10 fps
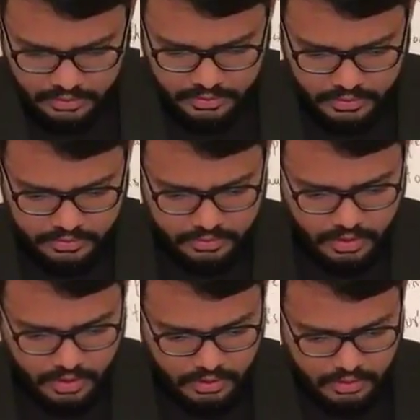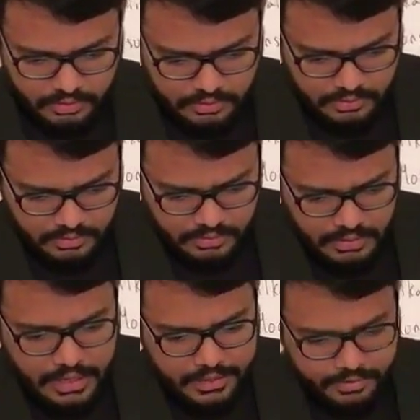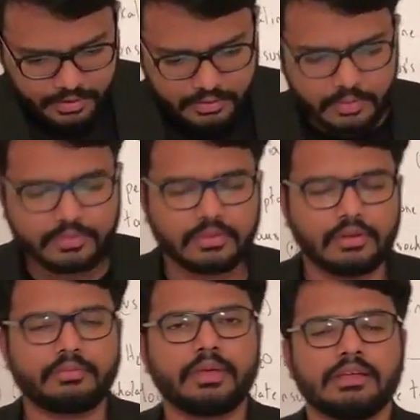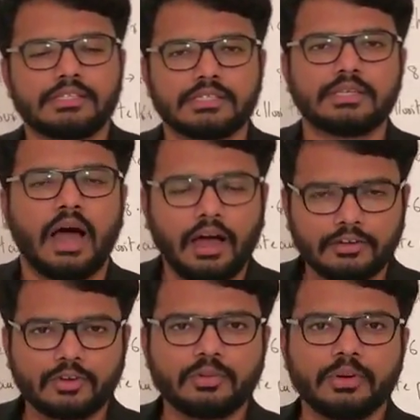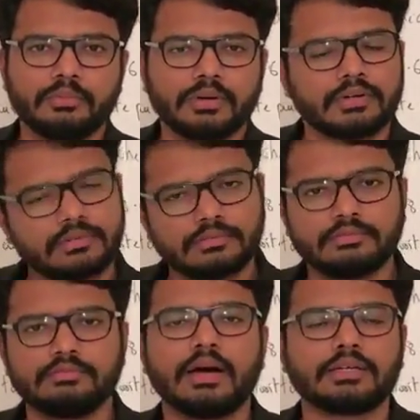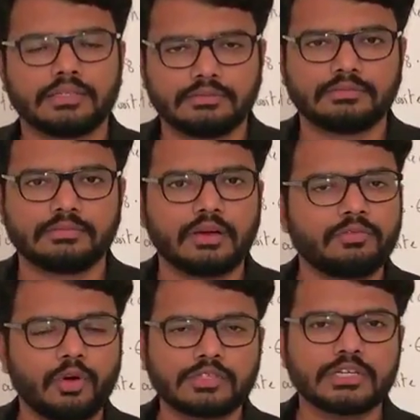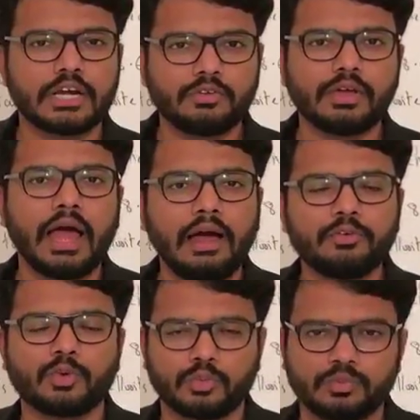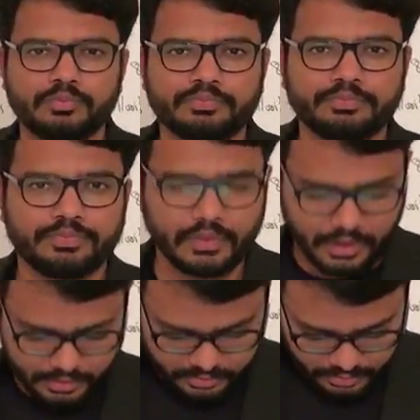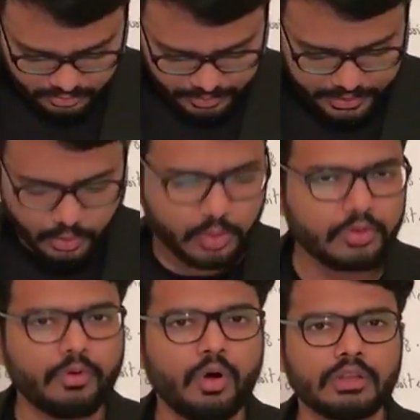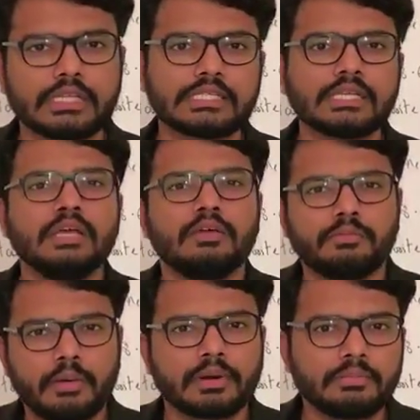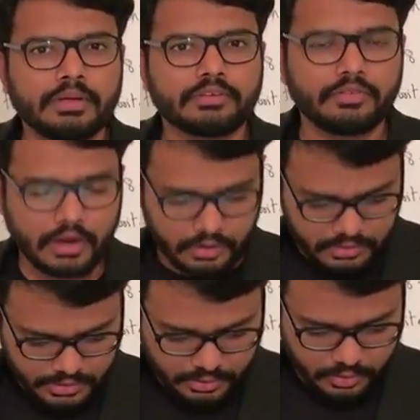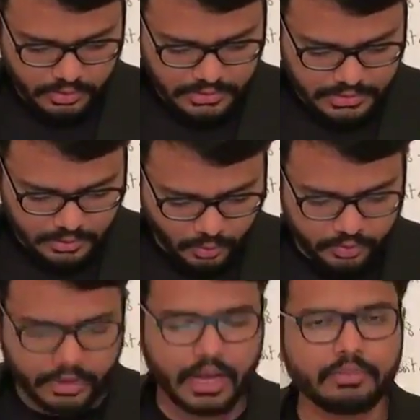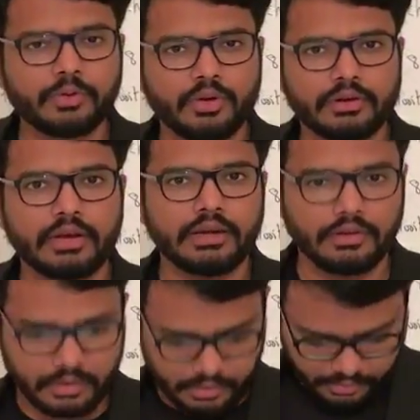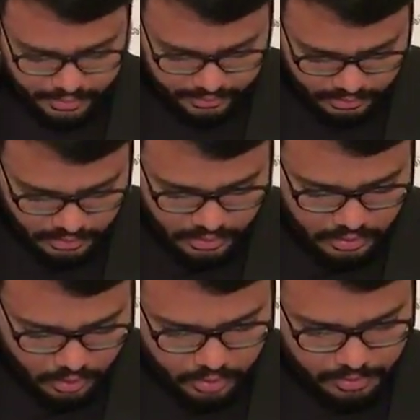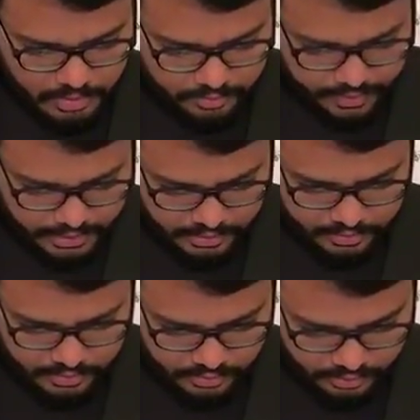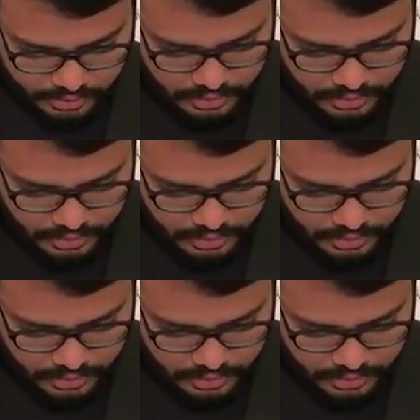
Yes, Ganga. Yes, Ipsita. pH is hard to remember, but unfortunately we have to. Right? Just make a note of all these memory-based values in your notes. That's going to help you at a later date, right? Now coming to final question.